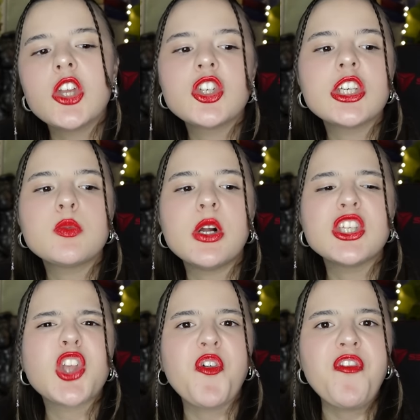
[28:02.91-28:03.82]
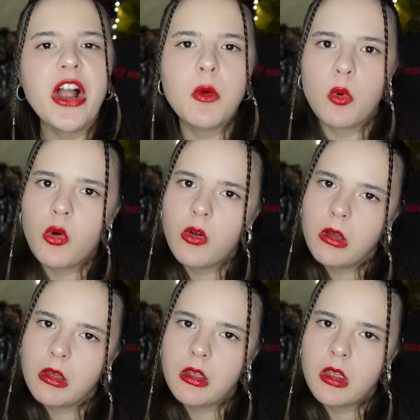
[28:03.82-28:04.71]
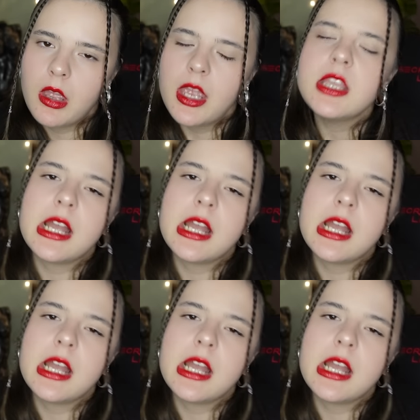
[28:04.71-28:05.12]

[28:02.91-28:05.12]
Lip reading: she smells so fuckable. He